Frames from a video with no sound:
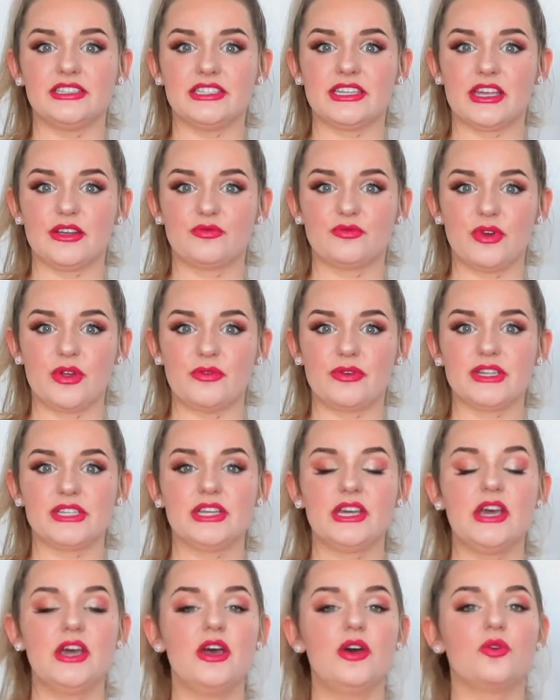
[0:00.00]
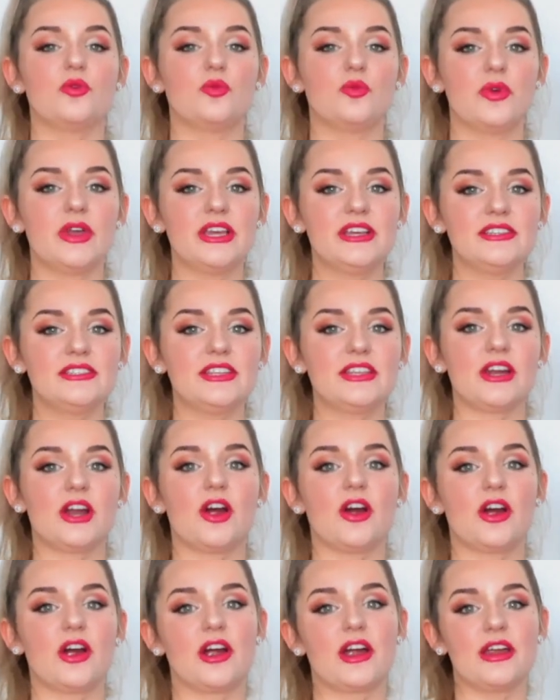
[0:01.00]
to get ruined. Wigs that
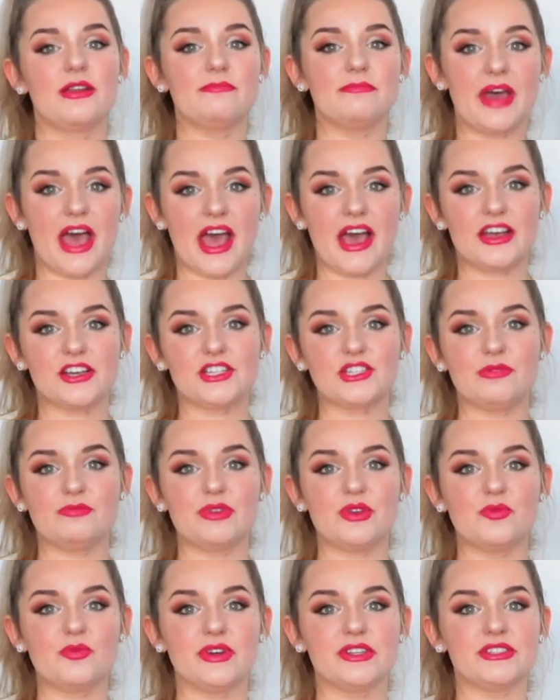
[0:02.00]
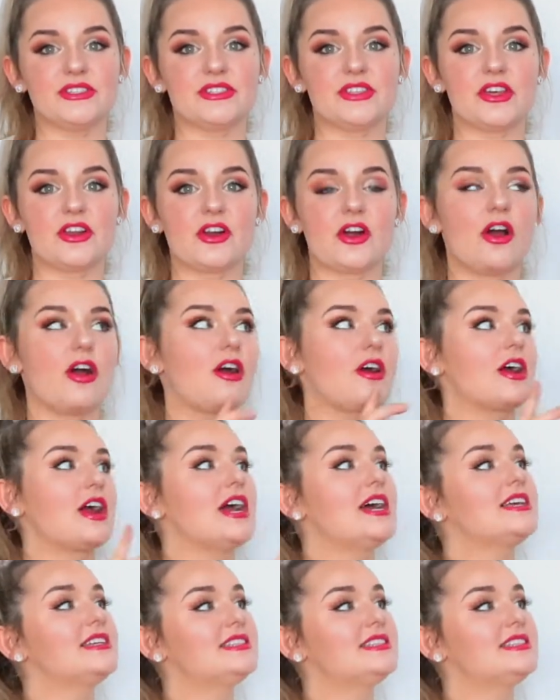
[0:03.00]
are in bags should be ones that are